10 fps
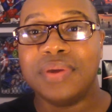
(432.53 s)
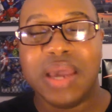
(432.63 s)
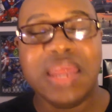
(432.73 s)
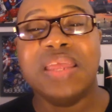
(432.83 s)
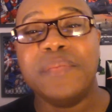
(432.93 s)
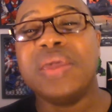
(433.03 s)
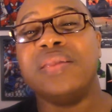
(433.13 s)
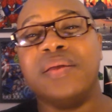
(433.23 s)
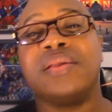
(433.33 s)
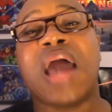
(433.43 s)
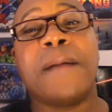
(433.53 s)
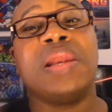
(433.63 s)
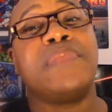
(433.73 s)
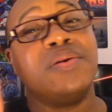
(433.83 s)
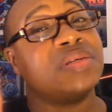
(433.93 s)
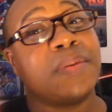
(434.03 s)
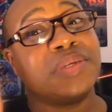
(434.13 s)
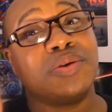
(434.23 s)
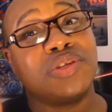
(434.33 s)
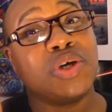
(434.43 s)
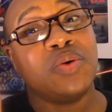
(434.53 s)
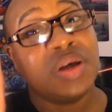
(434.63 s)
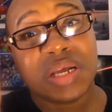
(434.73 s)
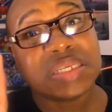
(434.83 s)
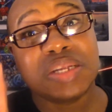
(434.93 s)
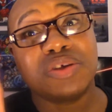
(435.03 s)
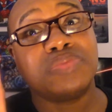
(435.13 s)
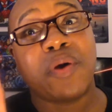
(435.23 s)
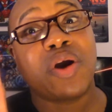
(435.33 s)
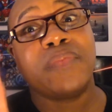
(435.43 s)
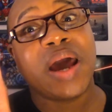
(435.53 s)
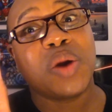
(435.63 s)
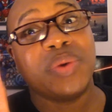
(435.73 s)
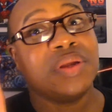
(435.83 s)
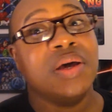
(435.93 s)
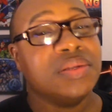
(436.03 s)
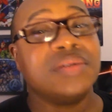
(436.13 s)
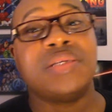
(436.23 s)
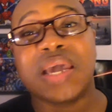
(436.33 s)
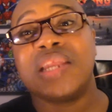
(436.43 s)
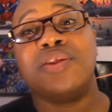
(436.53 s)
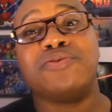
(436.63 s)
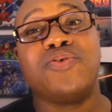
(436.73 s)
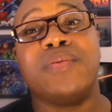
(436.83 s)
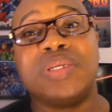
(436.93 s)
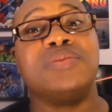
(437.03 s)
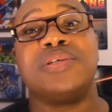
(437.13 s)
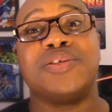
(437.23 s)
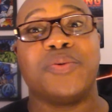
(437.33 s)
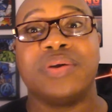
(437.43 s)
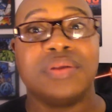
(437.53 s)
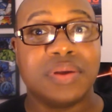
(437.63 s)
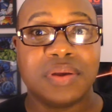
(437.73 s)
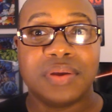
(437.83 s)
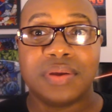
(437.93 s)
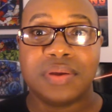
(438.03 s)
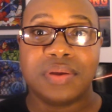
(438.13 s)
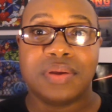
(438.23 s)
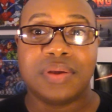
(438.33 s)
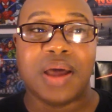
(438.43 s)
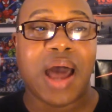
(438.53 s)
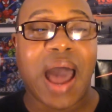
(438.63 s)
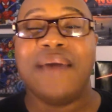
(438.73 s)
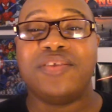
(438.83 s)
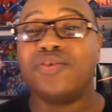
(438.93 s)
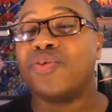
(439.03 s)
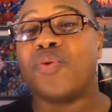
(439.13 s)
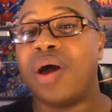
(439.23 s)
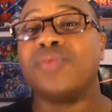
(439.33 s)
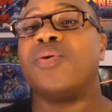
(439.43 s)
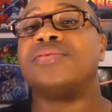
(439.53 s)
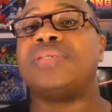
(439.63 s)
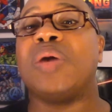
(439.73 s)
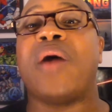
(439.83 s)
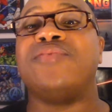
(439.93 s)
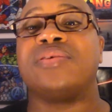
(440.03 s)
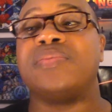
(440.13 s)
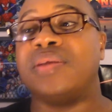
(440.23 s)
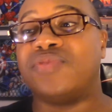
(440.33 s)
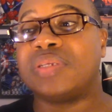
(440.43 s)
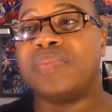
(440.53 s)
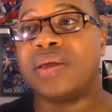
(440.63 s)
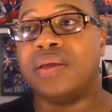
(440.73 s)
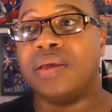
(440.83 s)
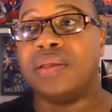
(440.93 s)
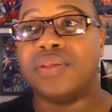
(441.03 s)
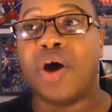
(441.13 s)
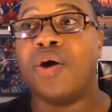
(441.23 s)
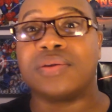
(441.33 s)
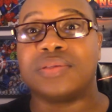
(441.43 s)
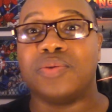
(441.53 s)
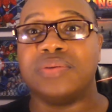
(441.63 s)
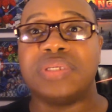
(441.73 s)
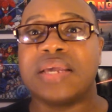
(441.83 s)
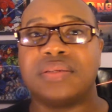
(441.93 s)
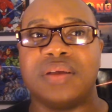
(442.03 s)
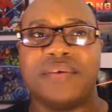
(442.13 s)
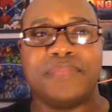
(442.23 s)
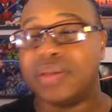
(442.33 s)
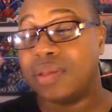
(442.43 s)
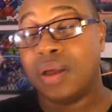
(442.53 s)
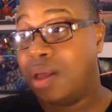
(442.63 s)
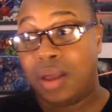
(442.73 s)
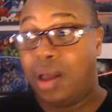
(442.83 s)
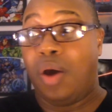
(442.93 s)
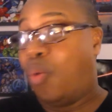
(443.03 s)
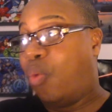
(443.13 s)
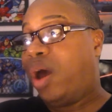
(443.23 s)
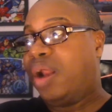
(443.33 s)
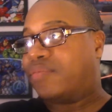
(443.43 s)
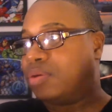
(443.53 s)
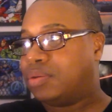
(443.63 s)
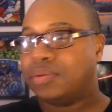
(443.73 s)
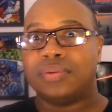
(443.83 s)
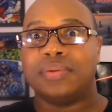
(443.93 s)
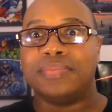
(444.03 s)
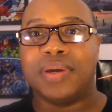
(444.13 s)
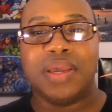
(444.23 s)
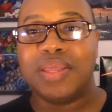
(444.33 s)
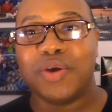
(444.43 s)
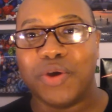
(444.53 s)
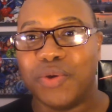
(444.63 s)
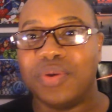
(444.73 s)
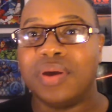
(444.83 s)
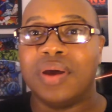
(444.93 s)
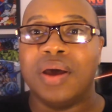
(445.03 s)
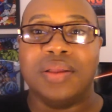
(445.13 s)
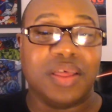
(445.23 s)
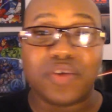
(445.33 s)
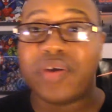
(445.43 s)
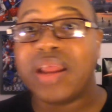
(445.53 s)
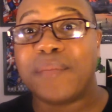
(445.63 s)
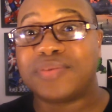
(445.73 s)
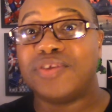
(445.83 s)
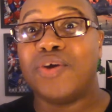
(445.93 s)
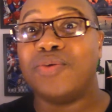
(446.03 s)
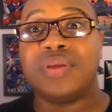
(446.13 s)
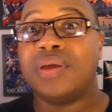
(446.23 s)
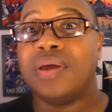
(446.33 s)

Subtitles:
And God made an appearance in this episode too. That's a little smart minor one. Just checking in on Tula to see what she's doing. I still don't know. I don't understand why he dressed up like a dog doing sex stuff, but whatever. But anywho, another great episode.